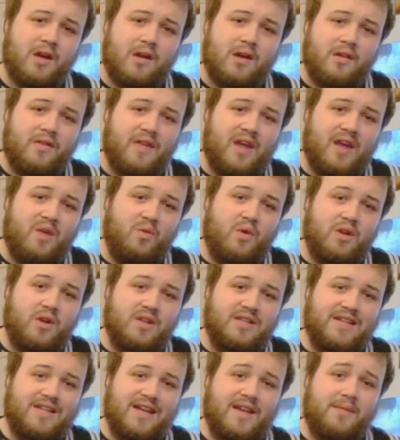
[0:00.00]
They
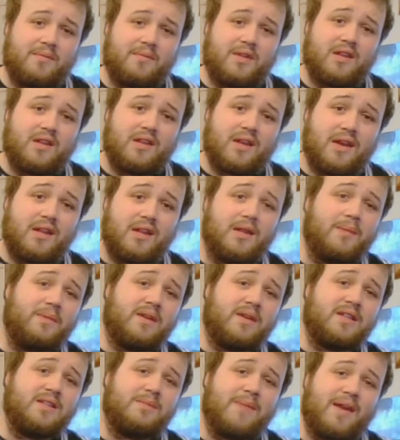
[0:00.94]
want to get him to say
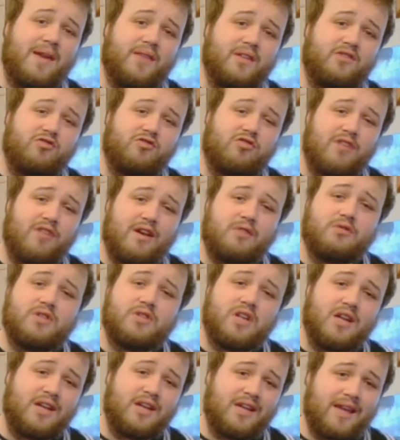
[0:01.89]
something to make the crowd
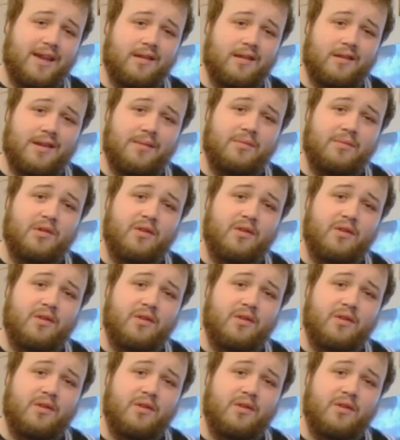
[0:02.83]
turn against him,